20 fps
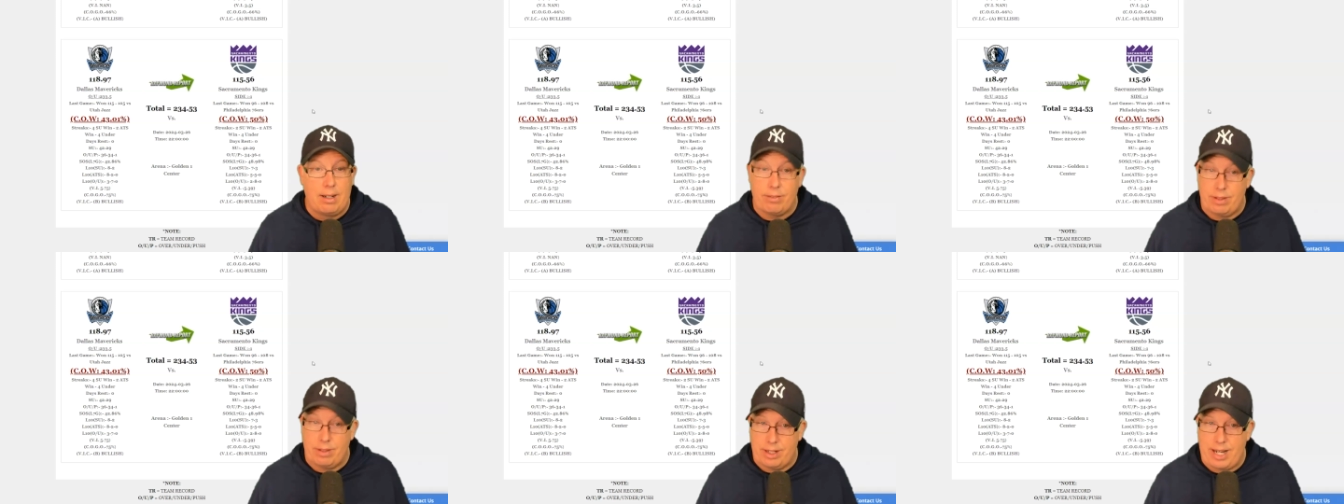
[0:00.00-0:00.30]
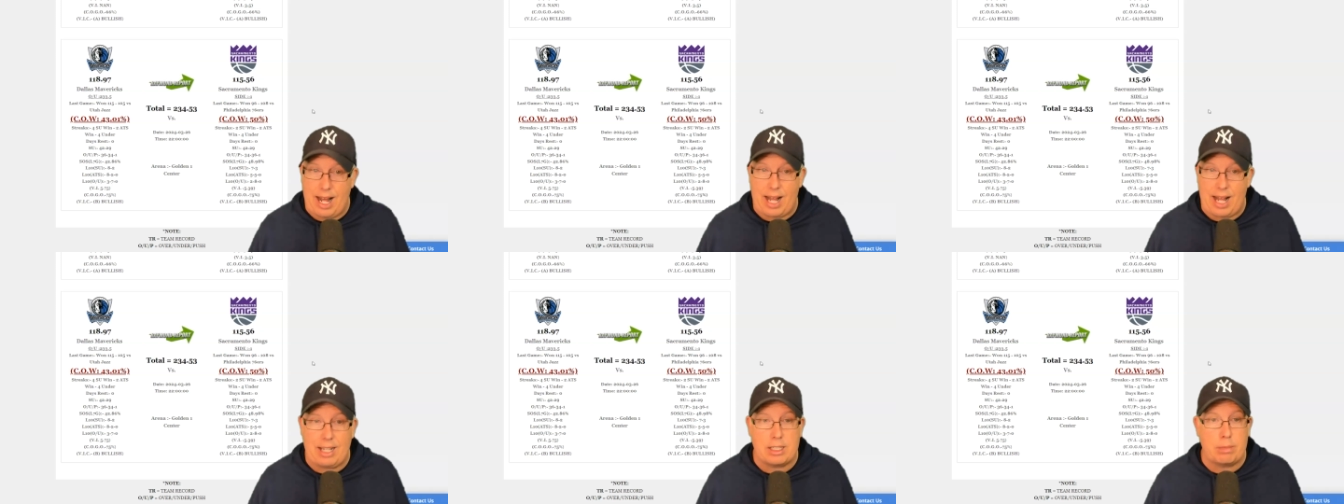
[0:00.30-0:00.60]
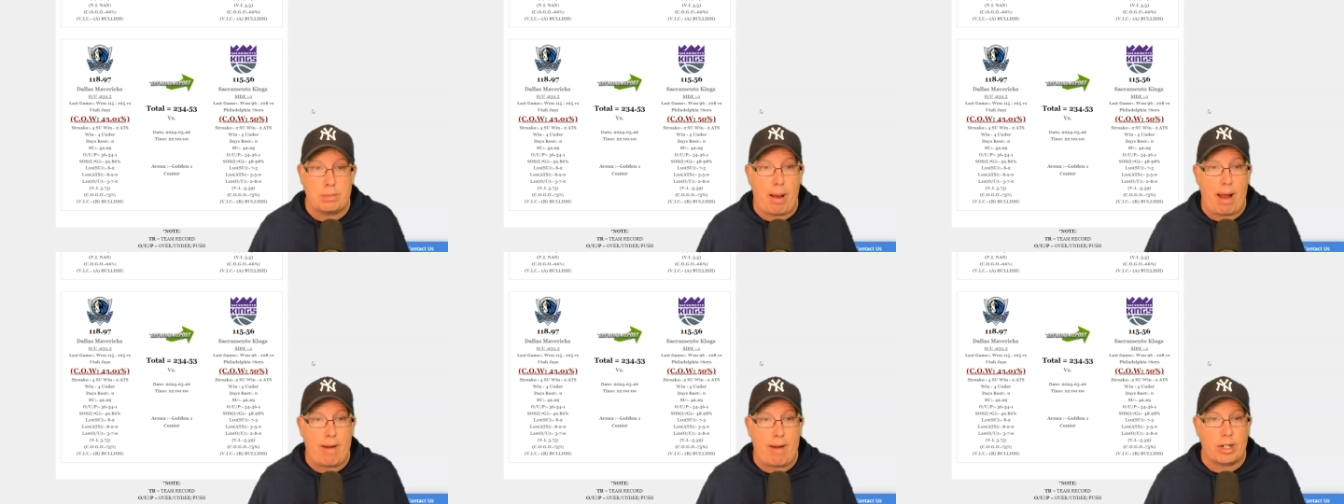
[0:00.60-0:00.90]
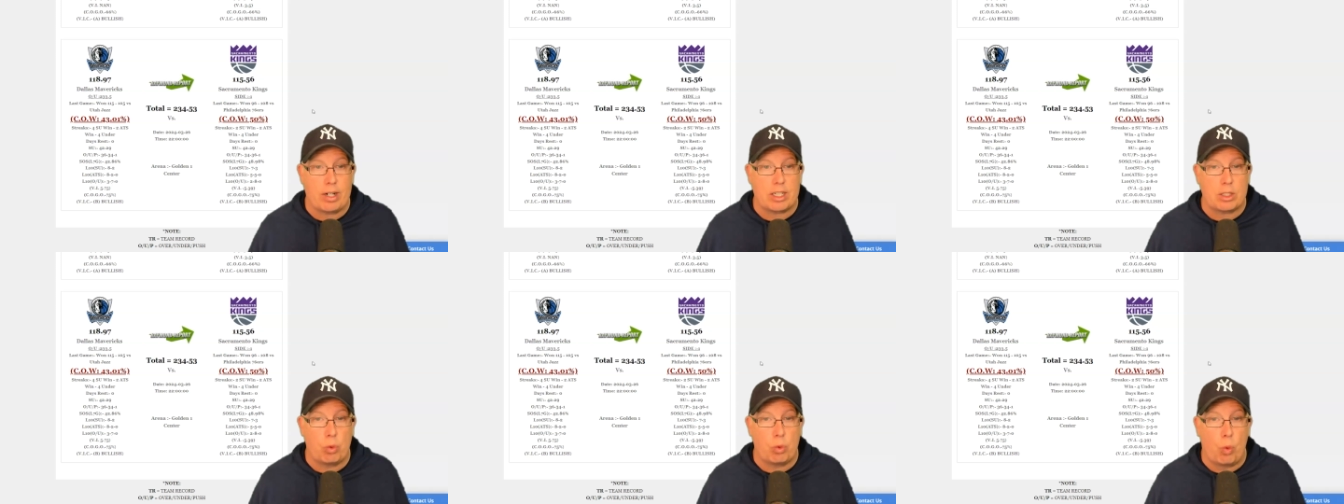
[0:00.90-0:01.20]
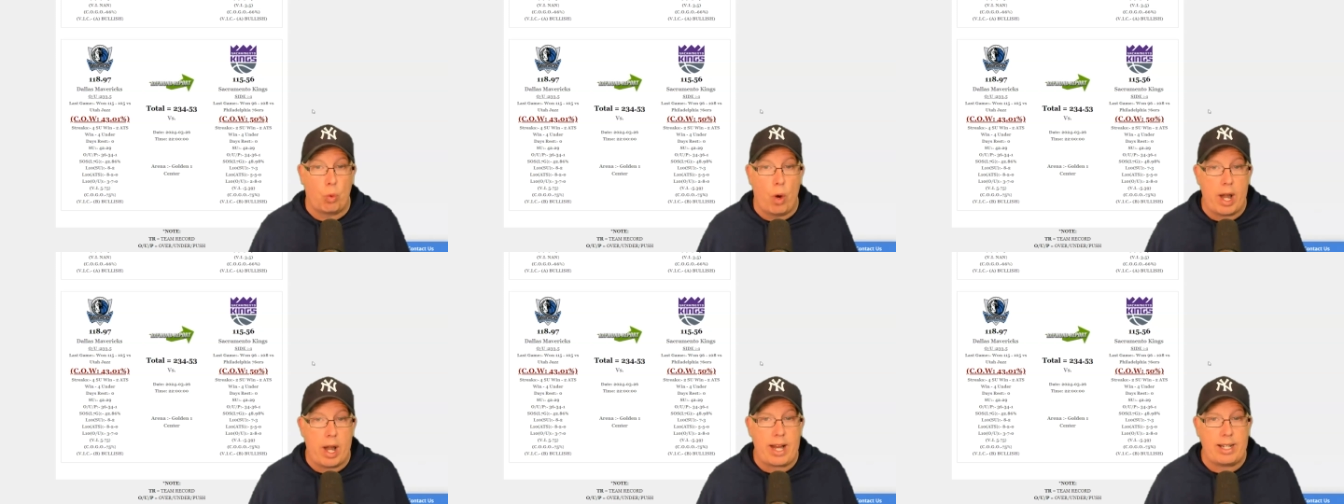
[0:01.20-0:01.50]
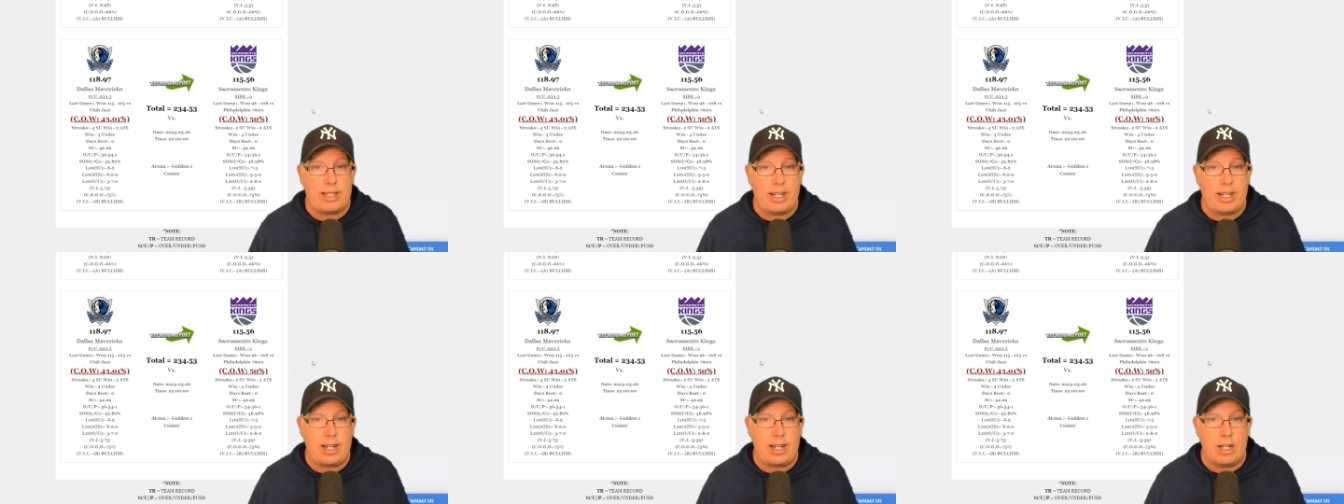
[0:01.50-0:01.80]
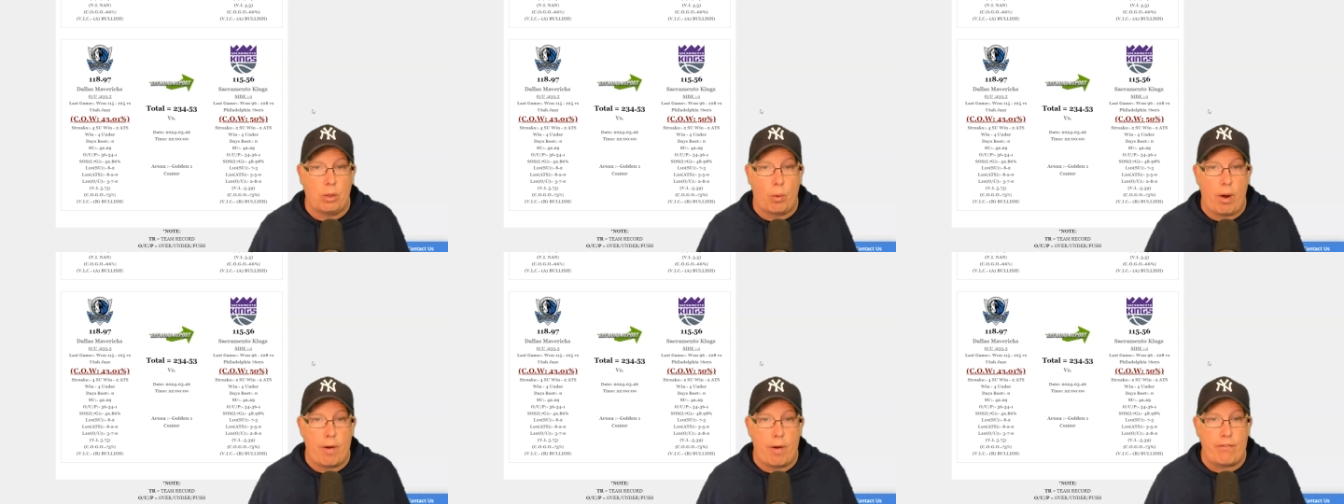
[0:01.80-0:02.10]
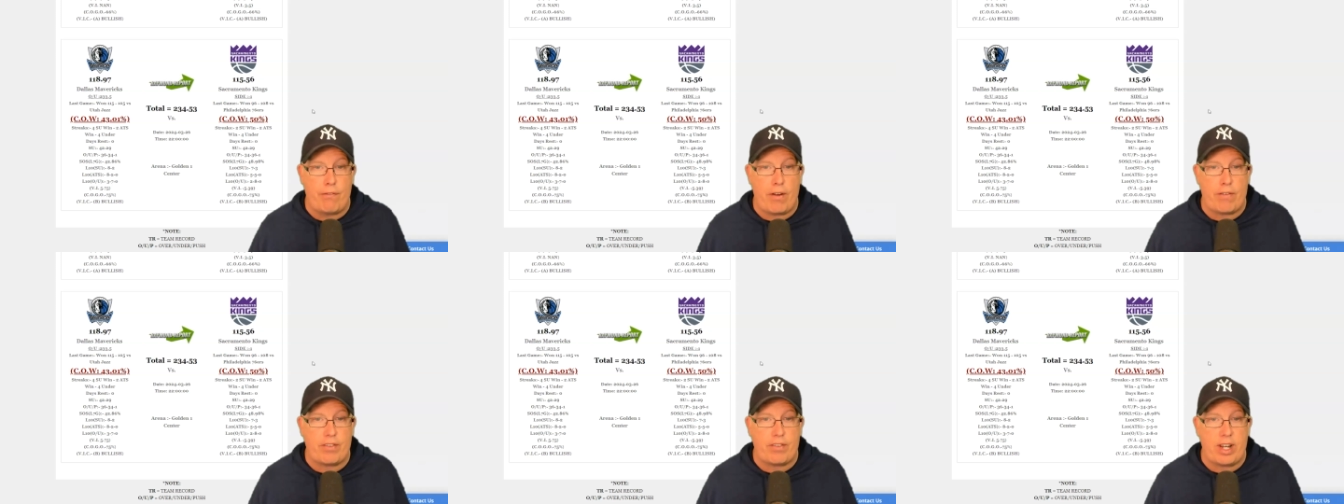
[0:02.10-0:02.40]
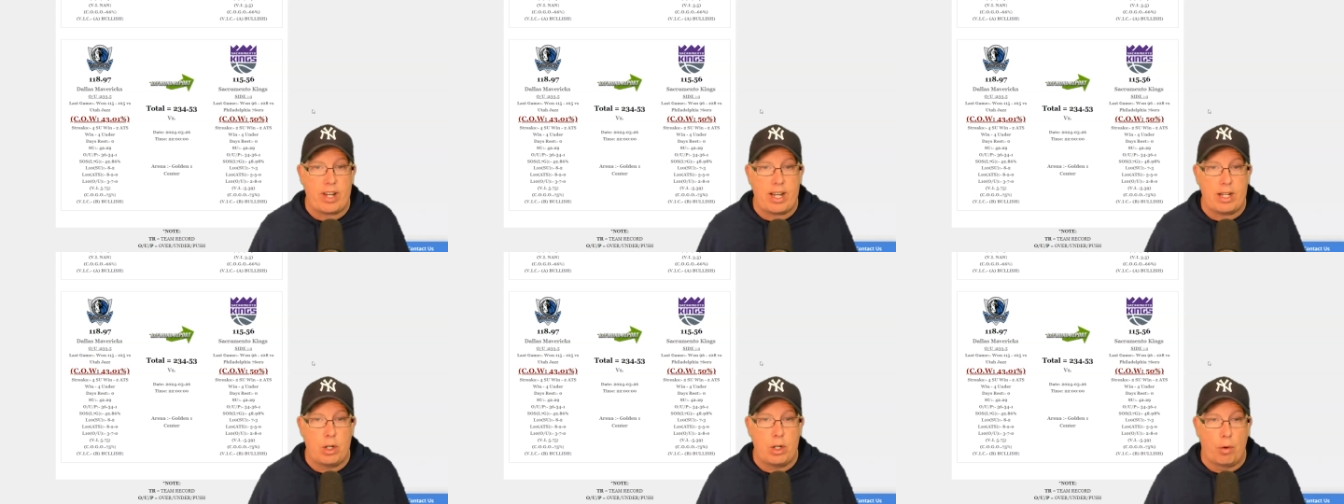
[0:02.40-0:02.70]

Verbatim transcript: the Dallas Mavericks 118 to 115